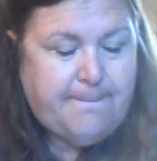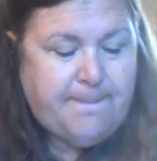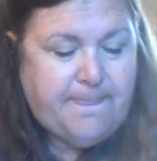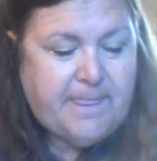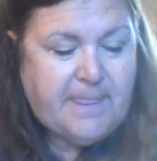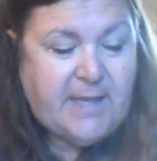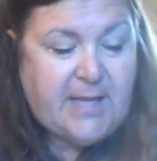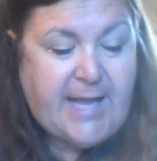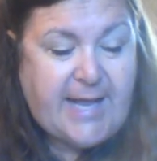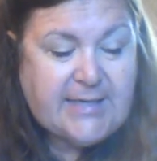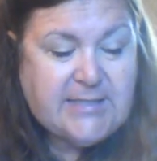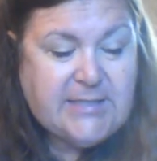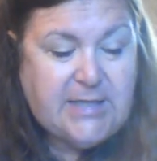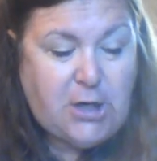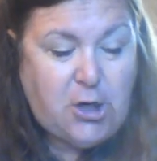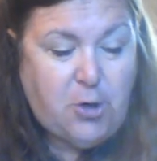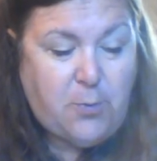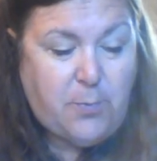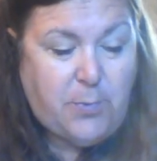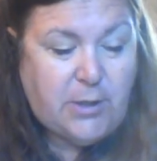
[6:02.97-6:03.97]
The next
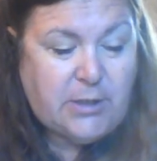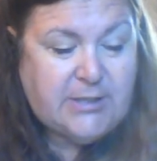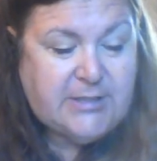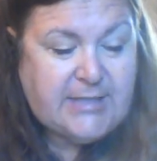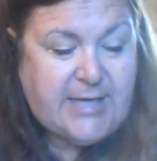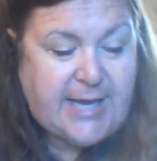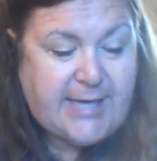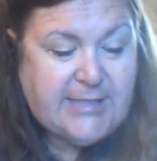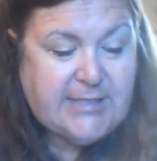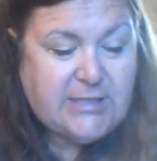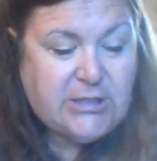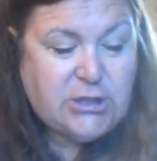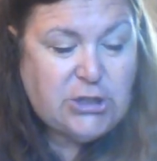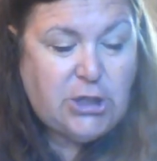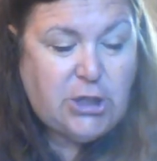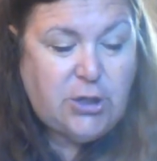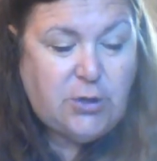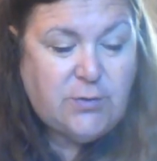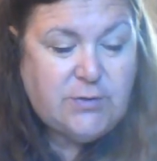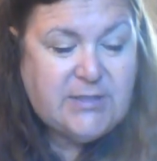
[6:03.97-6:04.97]
thing your book says is
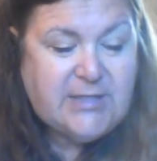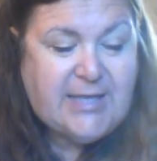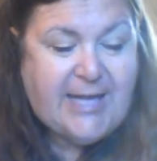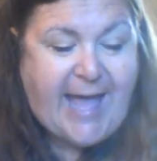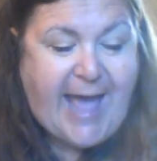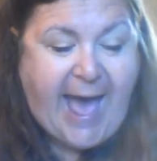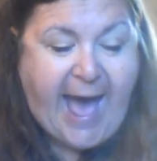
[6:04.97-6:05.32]
use the